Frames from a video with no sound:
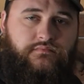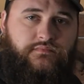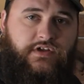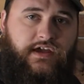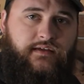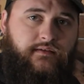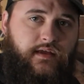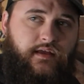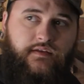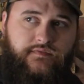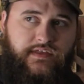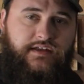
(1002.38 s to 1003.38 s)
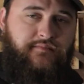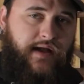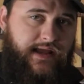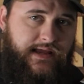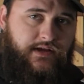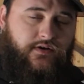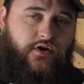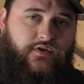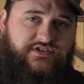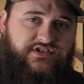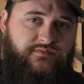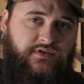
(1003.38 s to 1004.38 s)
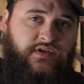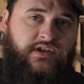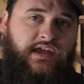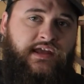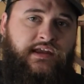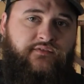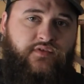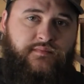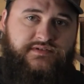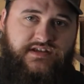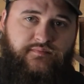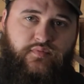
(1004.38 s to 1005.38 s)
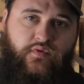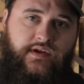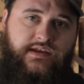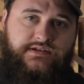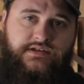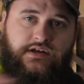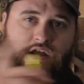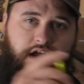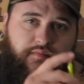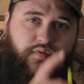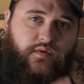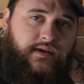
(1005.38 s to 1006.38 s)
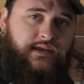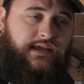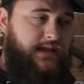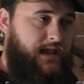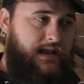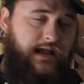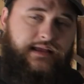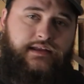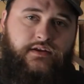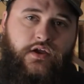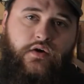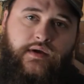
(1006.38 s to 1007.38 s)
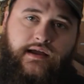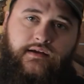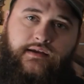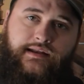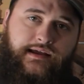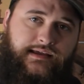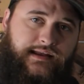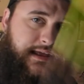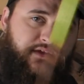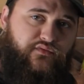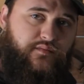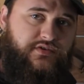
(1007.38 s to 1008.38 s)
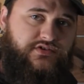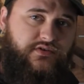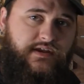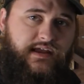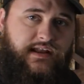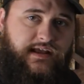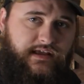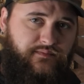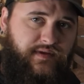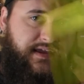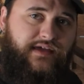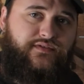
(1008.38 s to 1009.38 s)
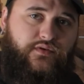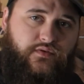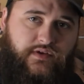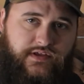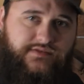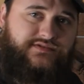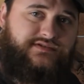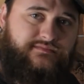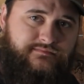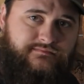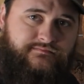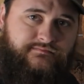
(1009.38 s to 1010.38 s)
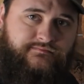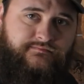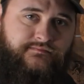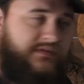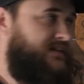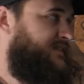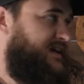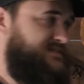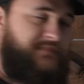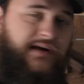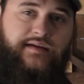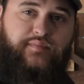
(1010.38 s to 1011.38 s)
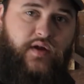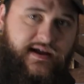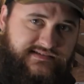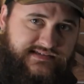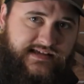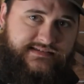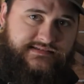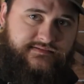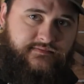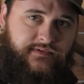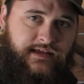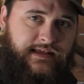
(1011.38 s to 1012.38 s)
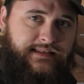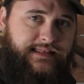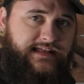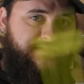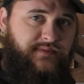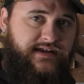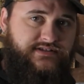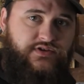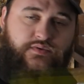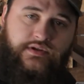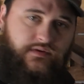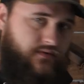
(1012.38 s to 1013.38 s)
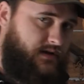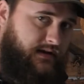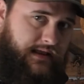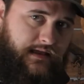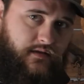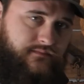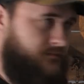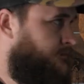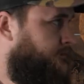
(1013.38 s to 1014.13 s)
Okay? Then my arrow is communicating from tip point to nock point, and I can go out and I can hang from a tree and I can make ethical kills. That's my process. That's my tuning rundown.